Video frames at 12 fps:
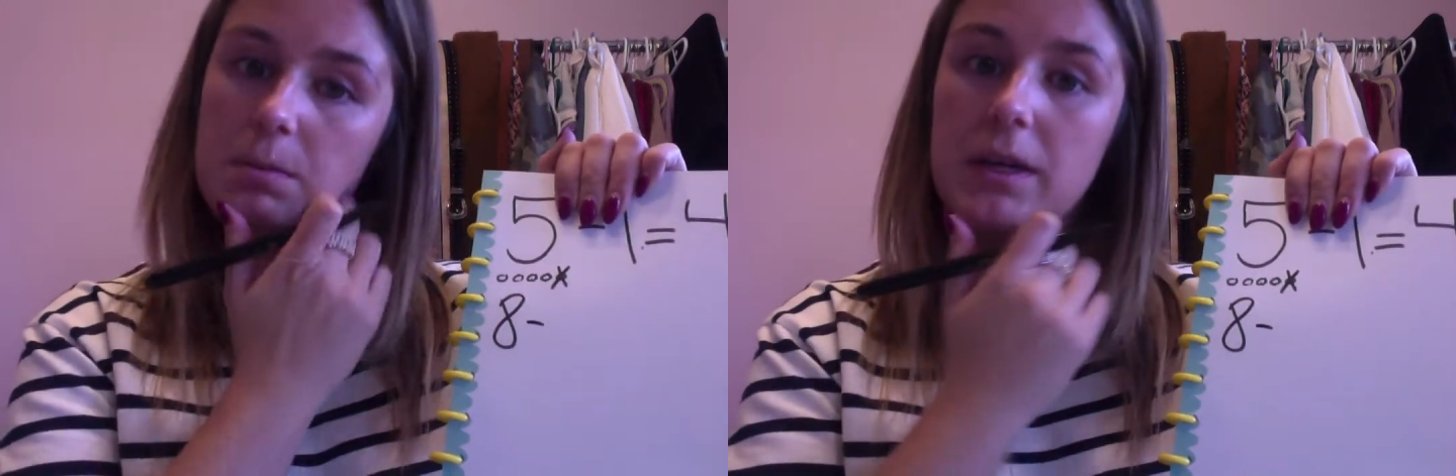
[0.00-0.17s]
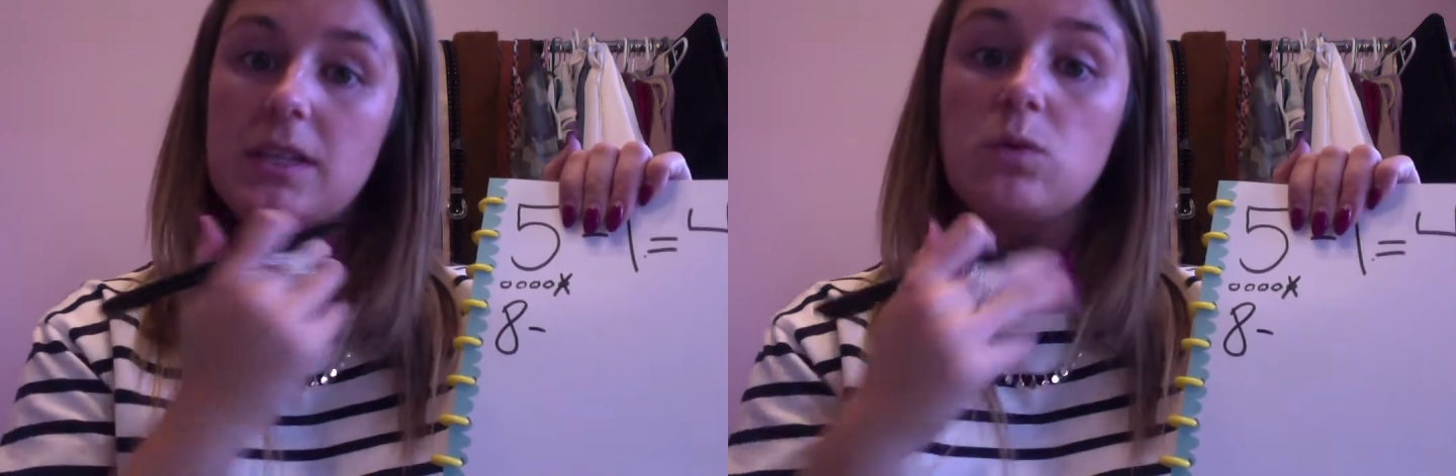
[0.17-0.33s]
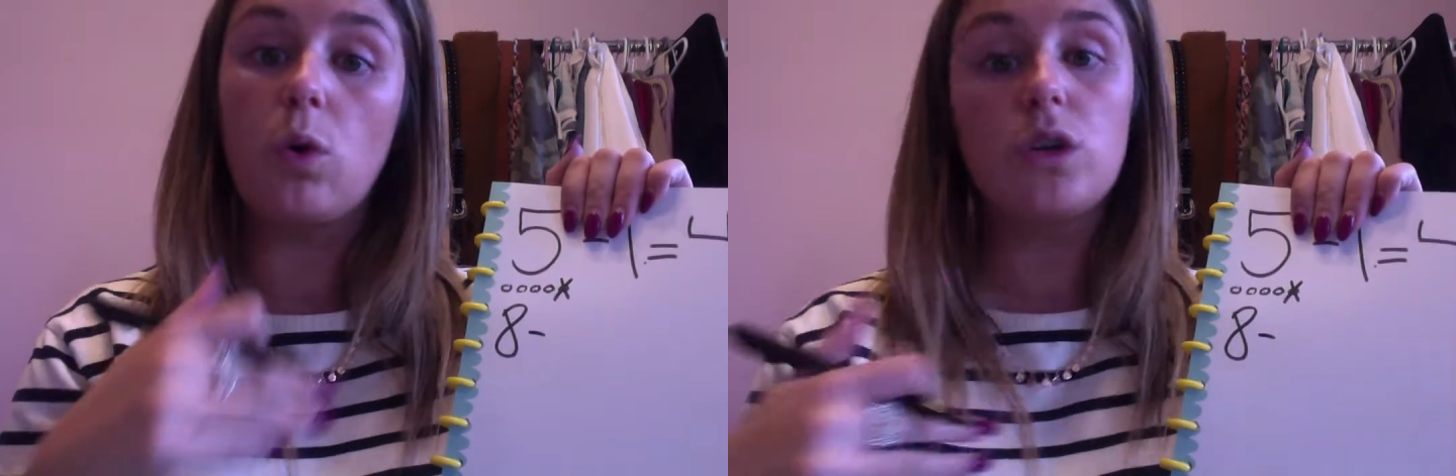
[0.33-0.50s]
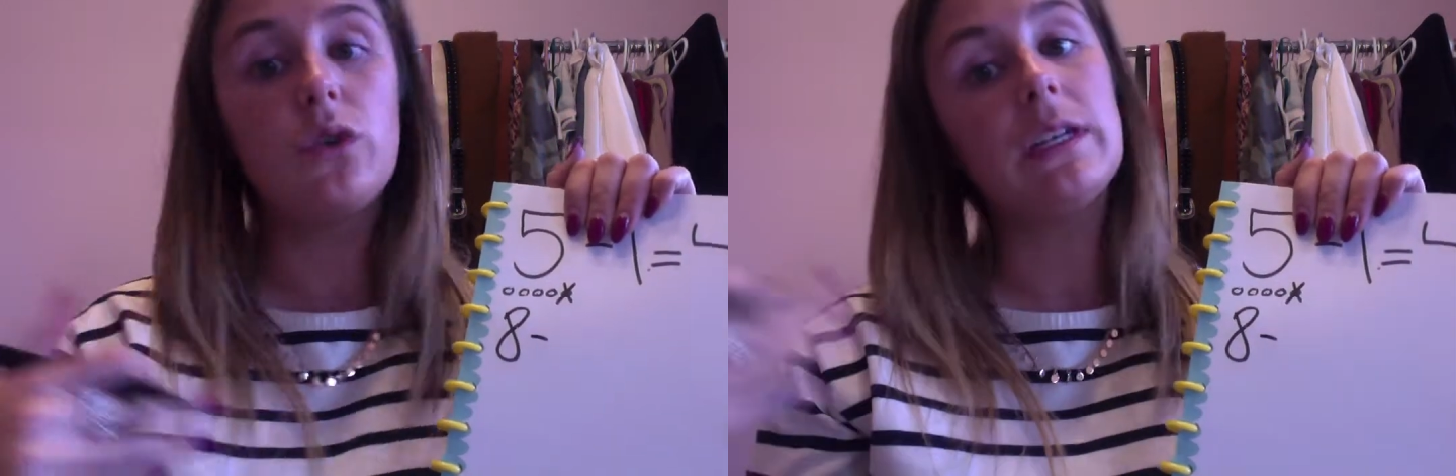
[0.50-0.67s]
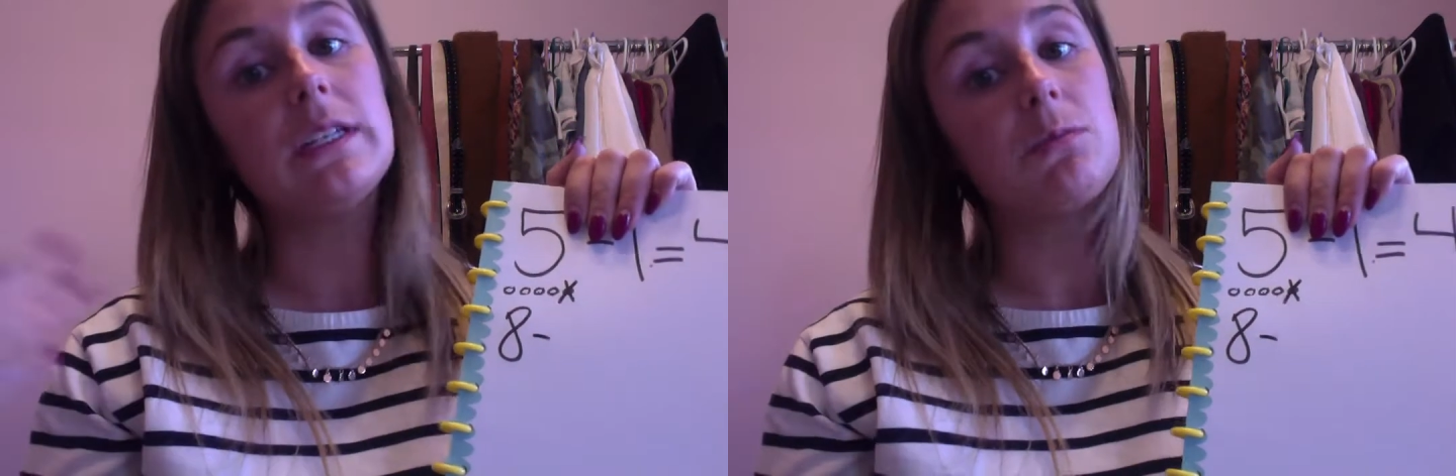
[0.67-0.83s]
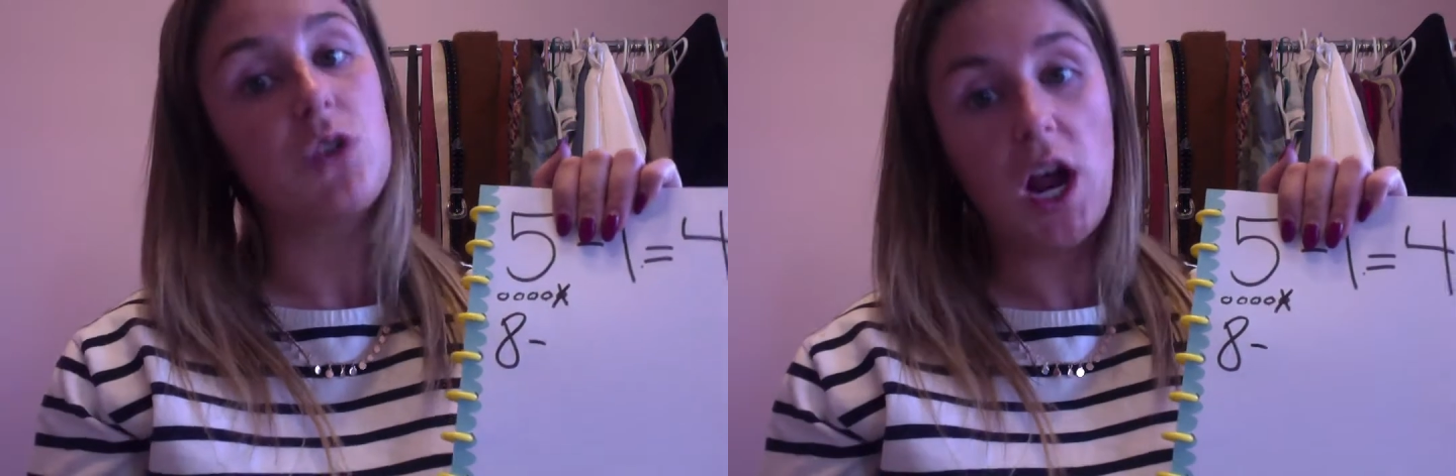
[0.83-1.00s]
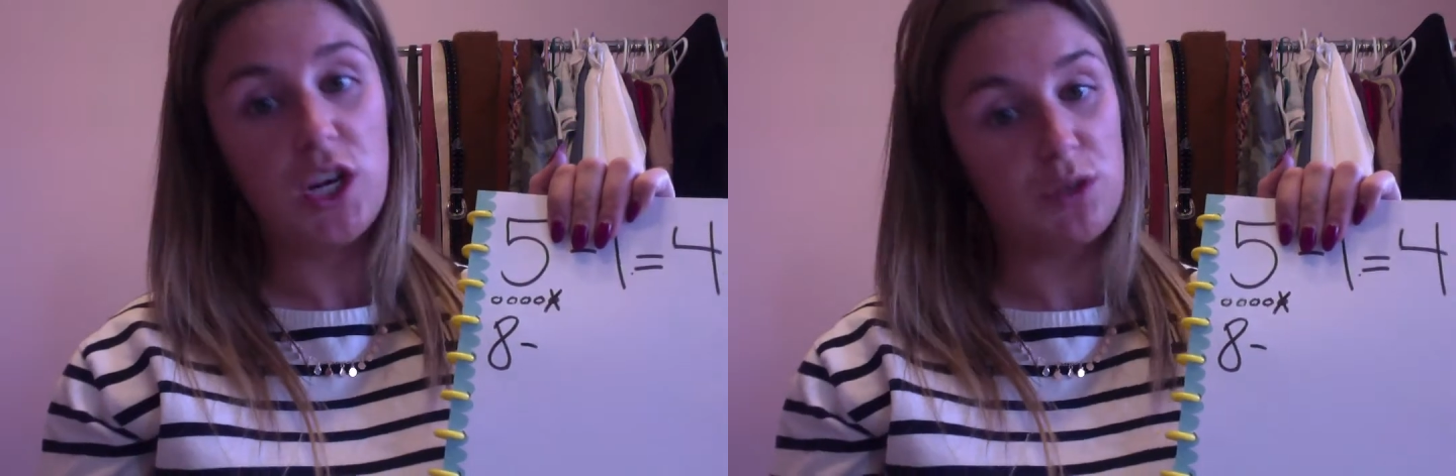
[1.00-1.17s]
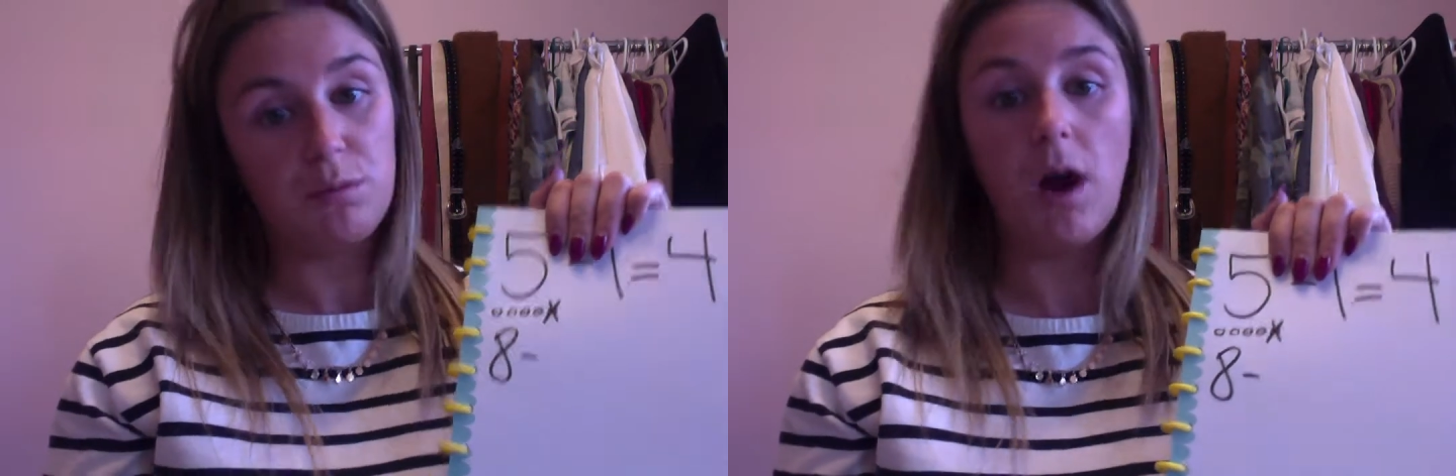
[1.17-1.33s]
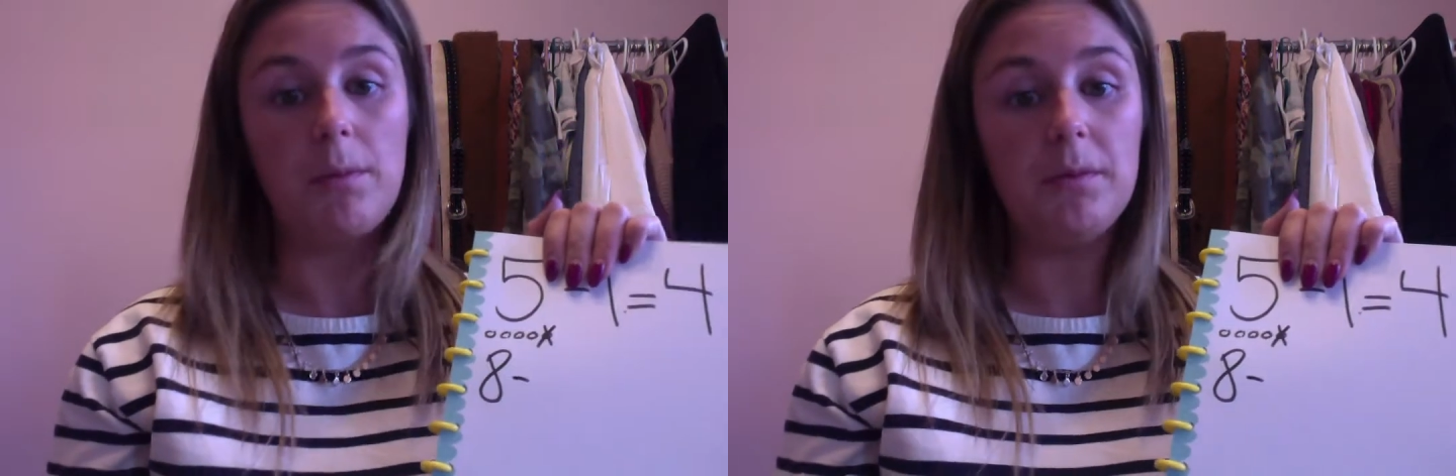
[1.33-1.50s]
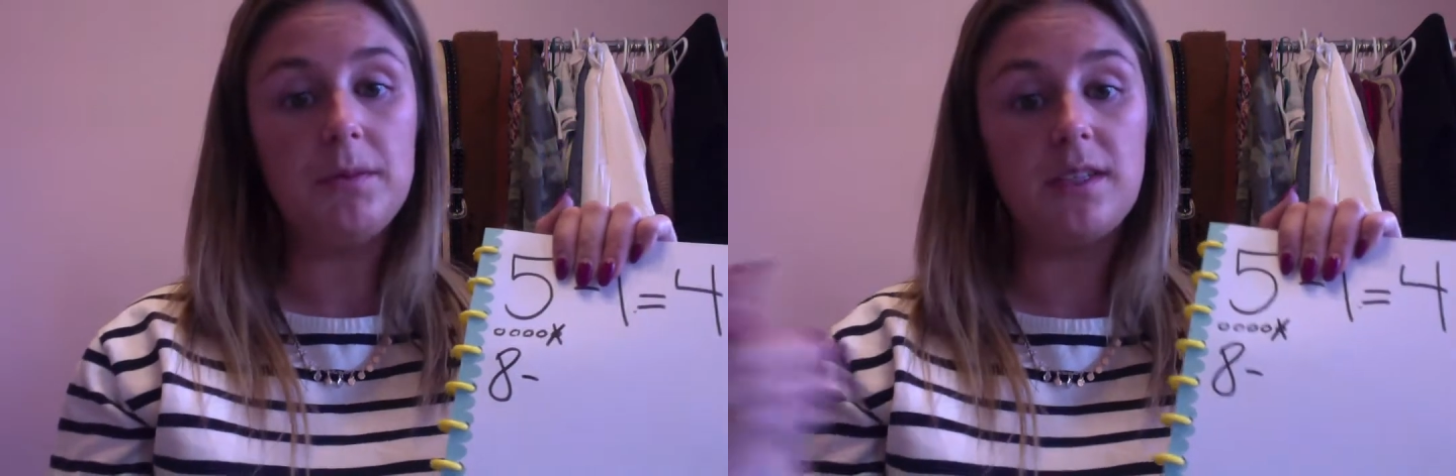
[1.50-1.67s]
because we're doing subtraction problems